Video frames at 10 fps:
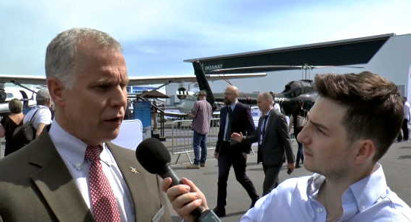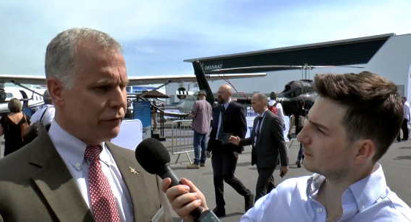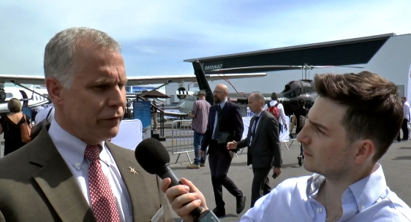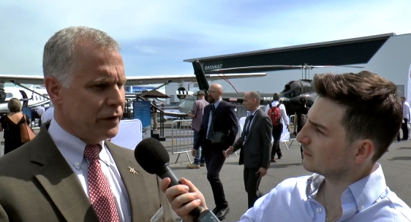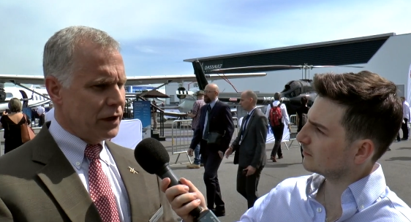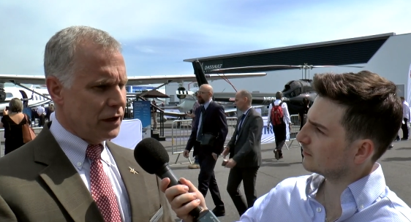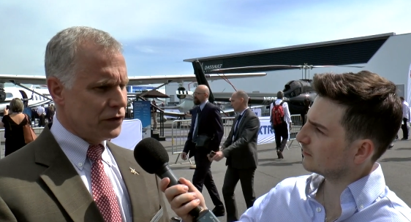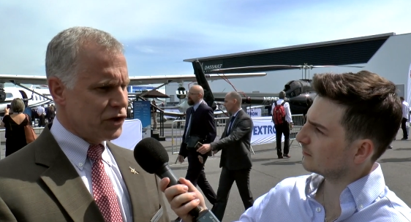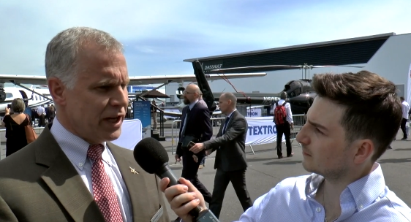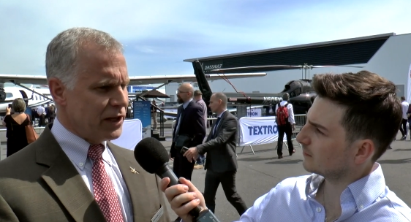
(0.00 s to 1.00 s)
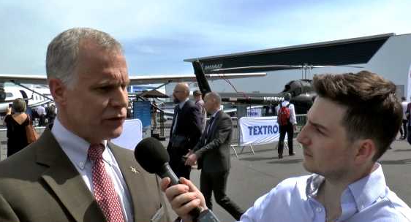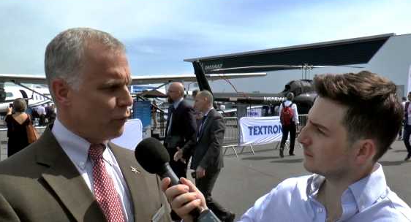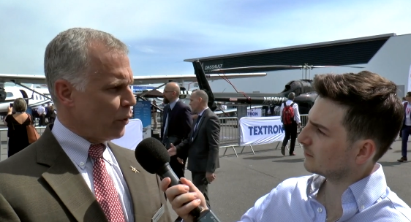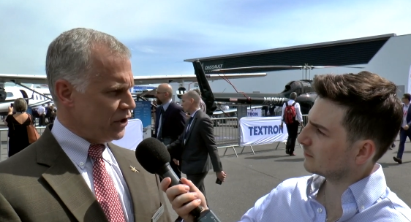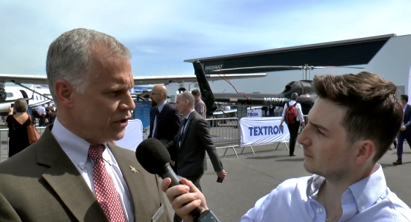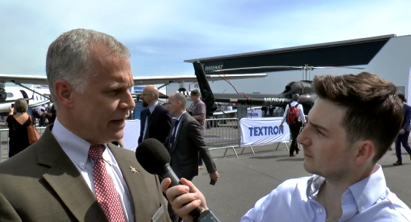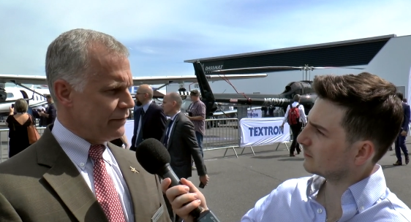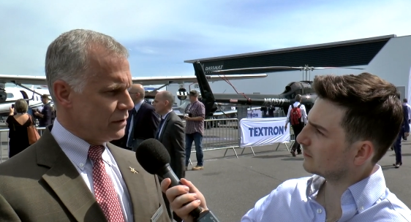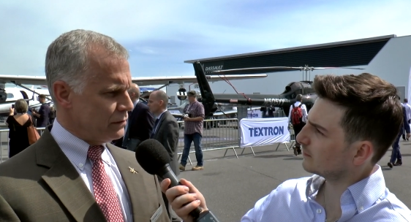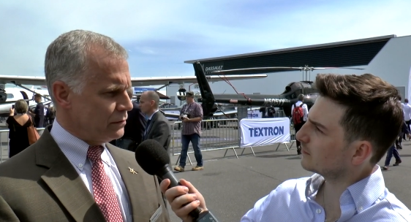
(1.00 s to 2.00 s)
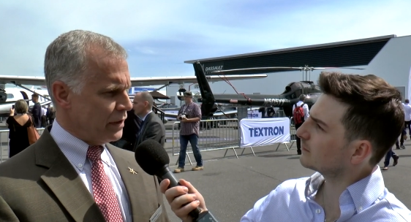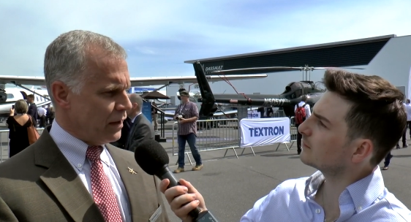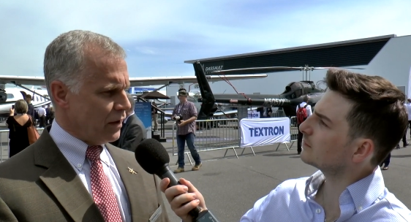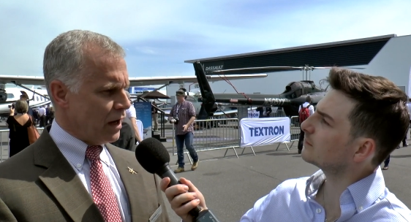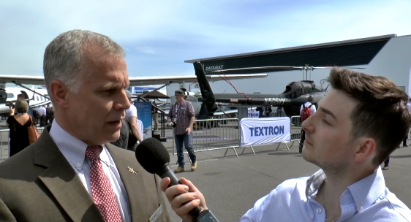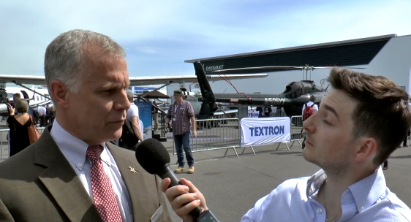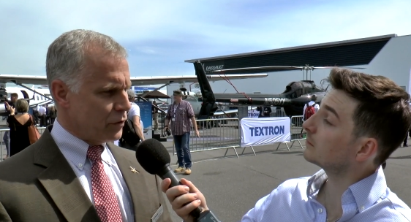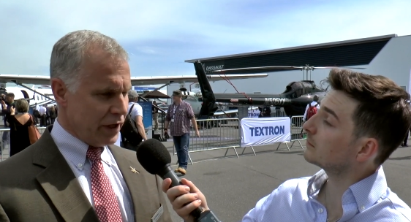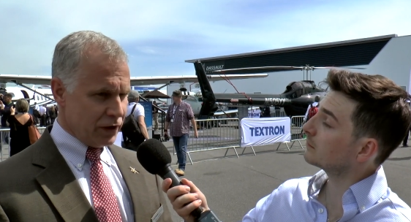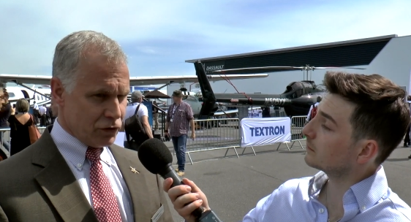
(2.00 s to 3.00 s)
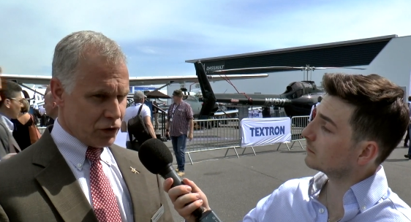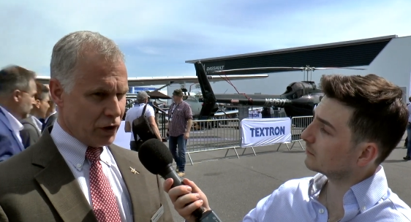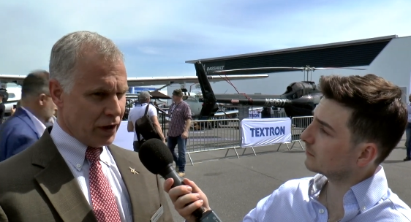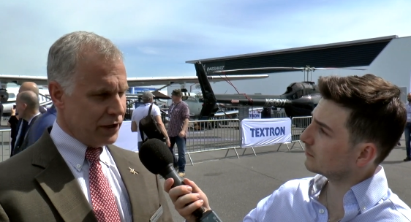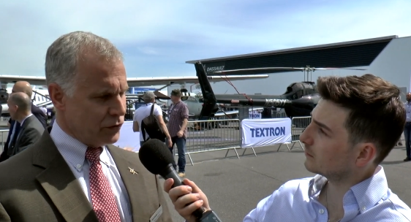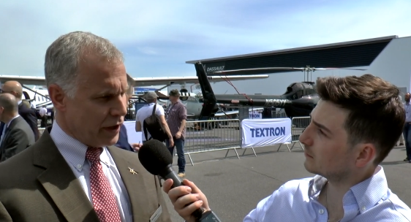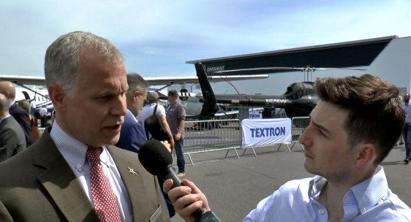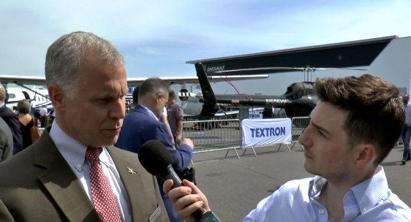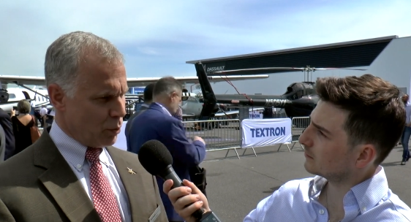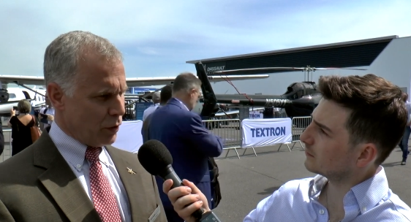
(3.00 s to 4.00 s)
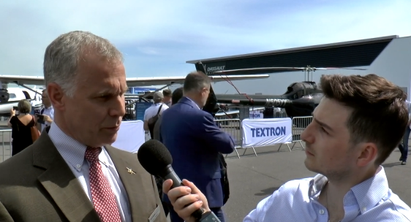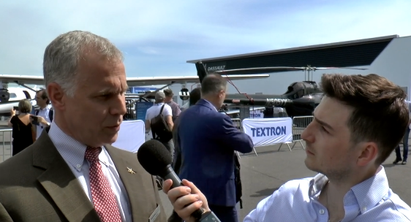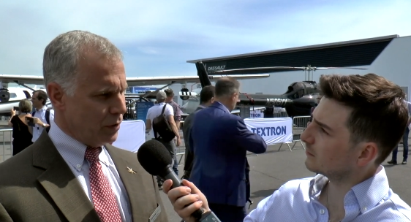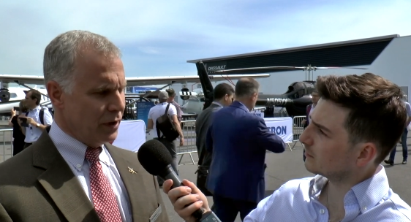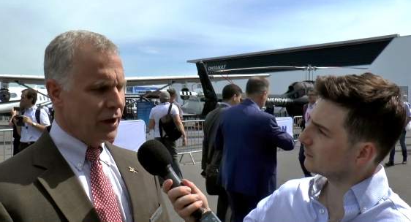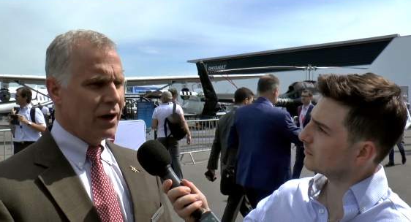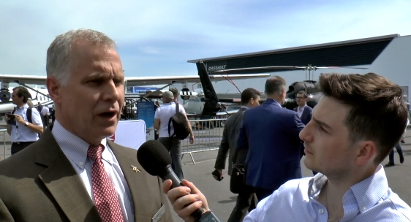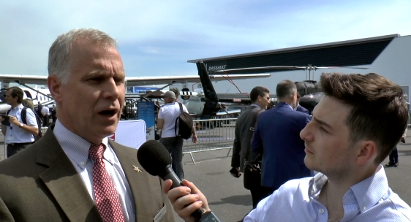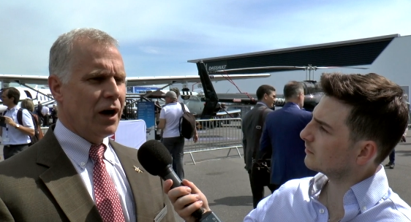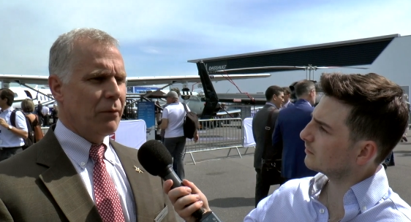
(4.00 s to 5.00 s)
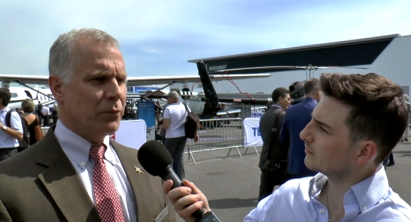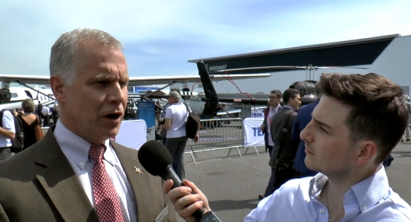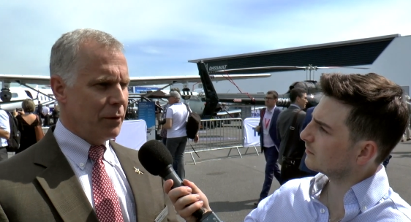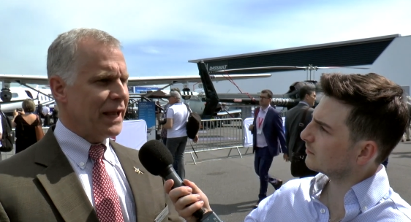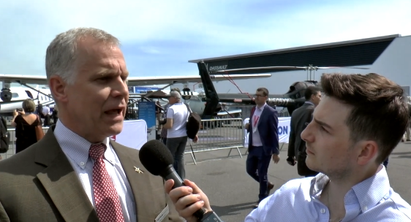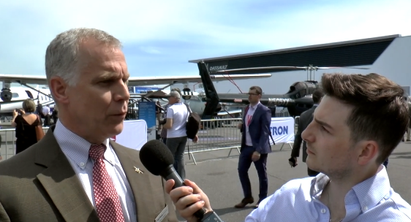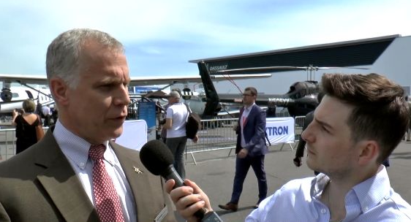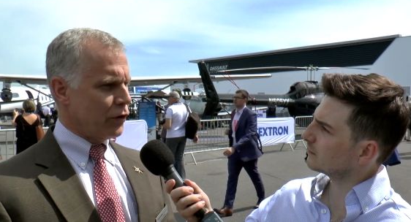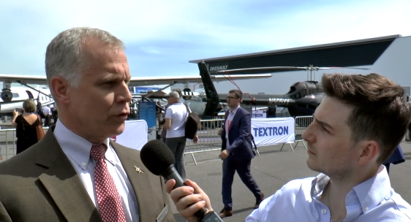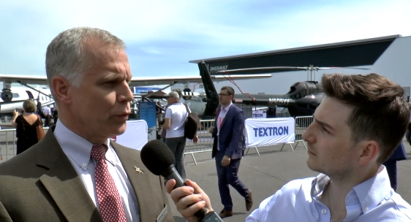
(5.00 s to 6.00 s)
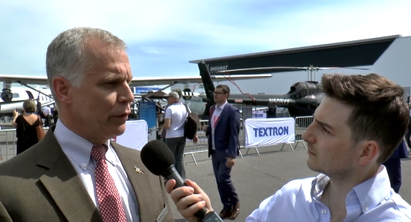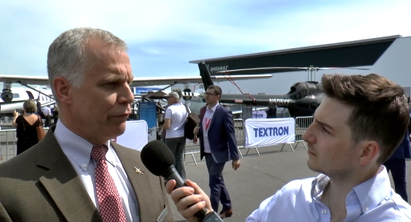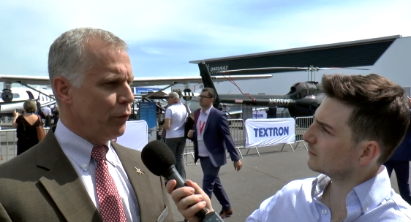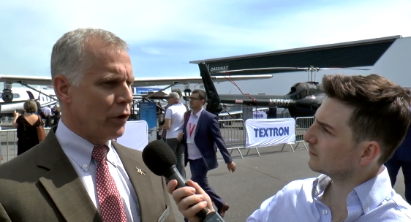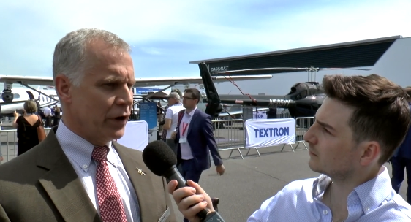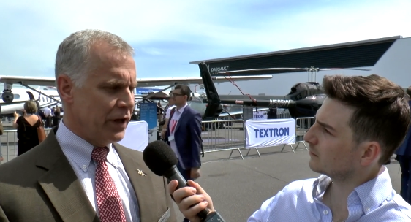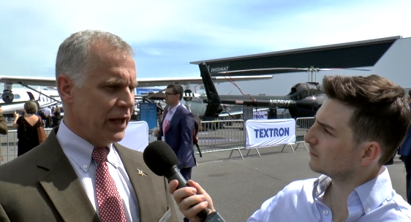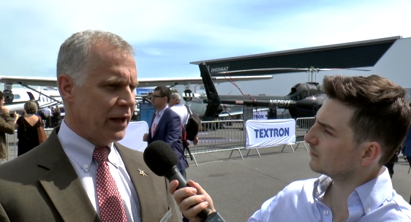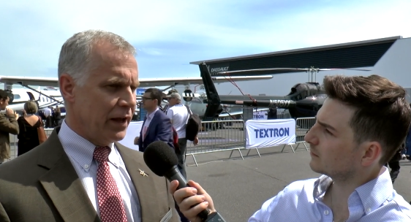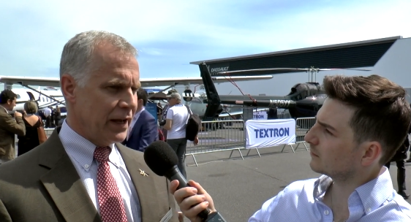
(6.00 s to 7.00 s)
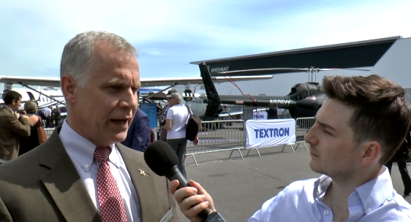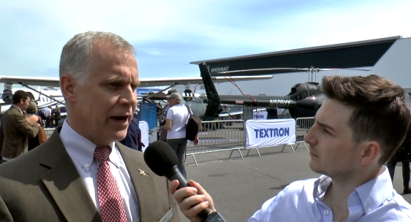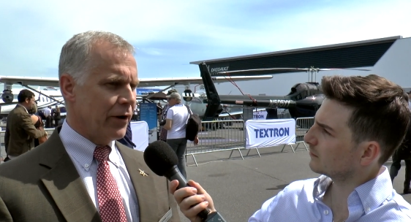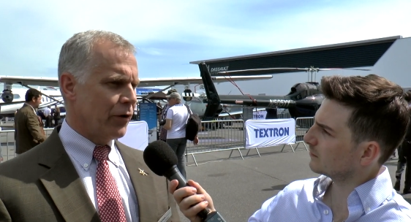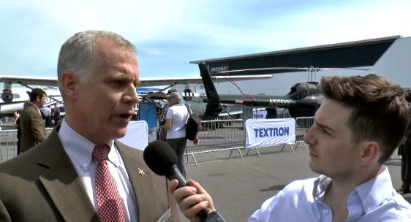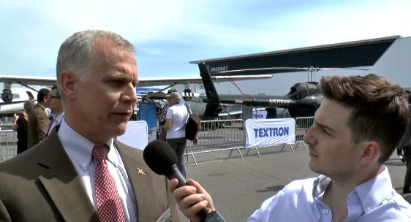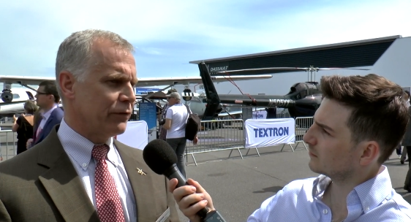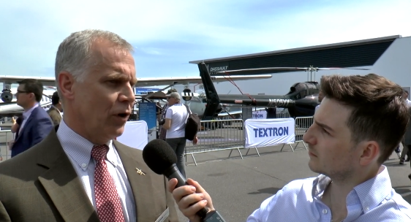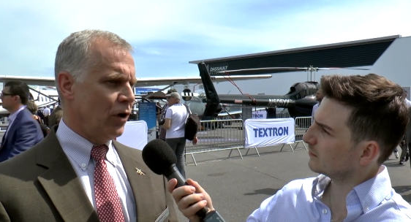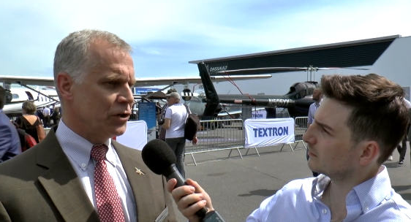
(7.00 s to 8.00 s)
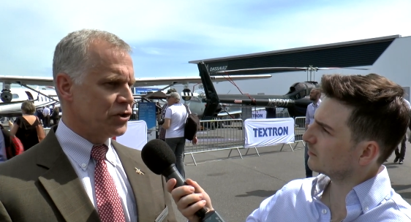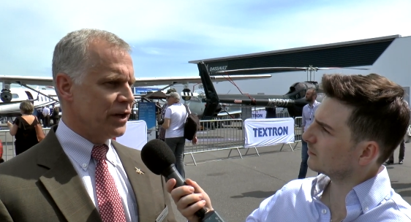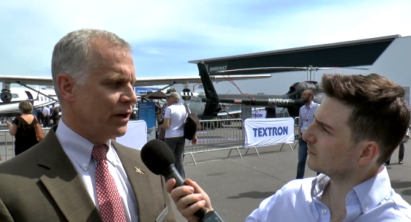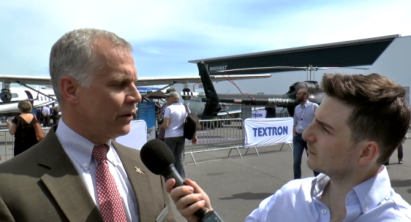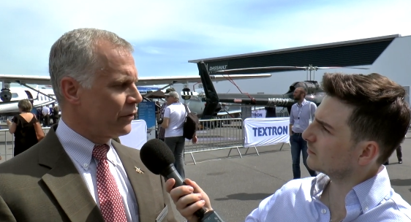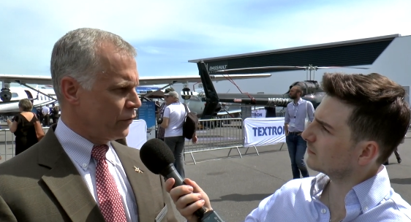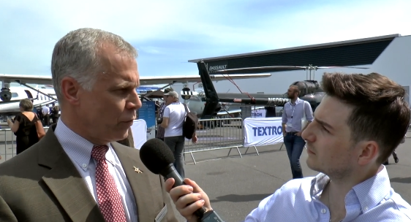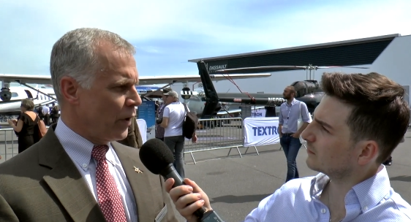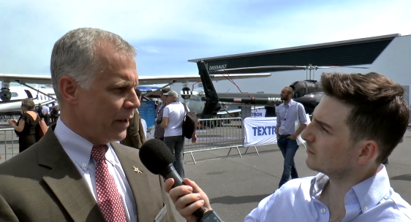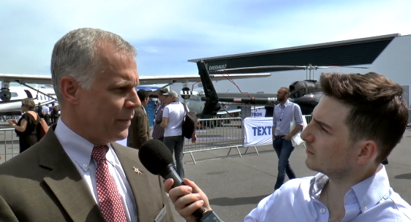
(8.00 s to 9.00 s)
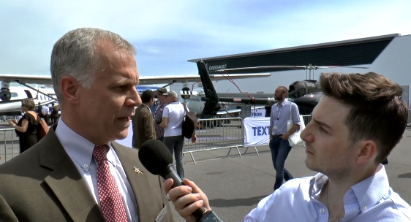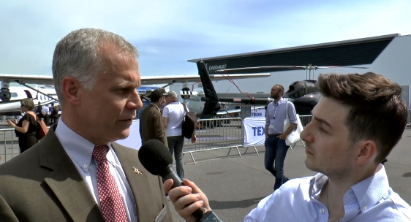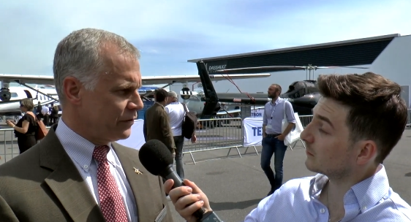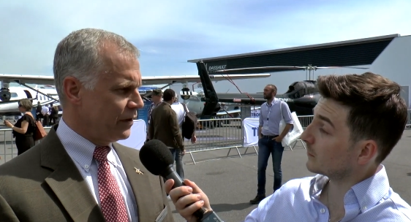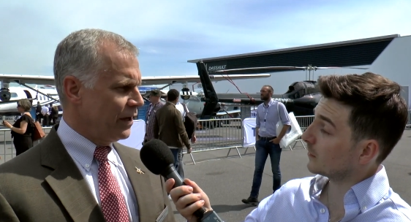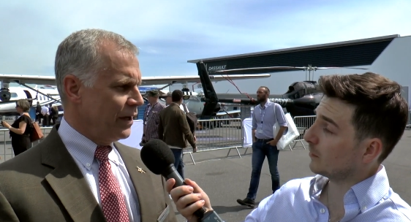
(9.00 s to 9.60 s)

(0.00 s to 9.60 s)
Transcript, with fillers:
Speaker 1: off of a CH 47 helicopter, internally transportable, um, coming out with a crew of four and getting an aircraft launched in under 20 minutes